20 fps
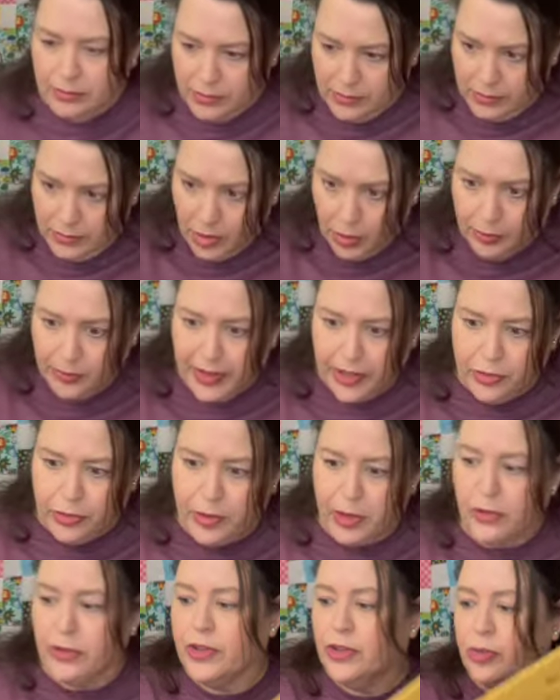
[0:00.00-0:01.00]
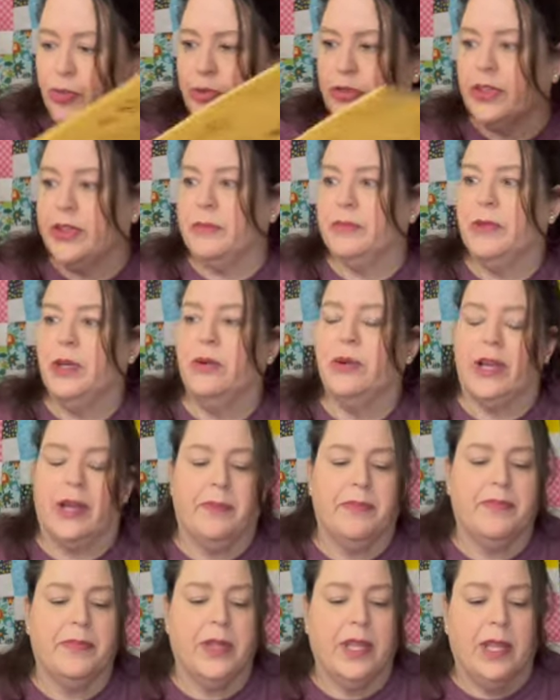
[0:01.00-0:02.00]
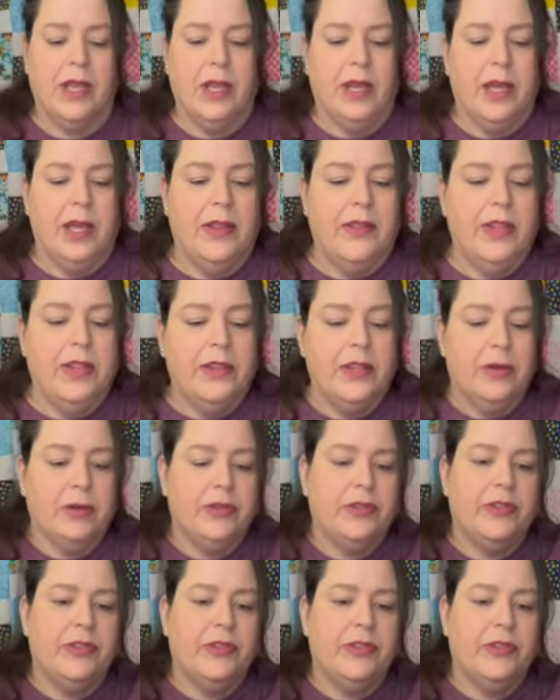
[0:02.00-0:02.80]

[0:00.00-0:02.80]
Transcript: nope, that's what all this was in. Okay. Then there was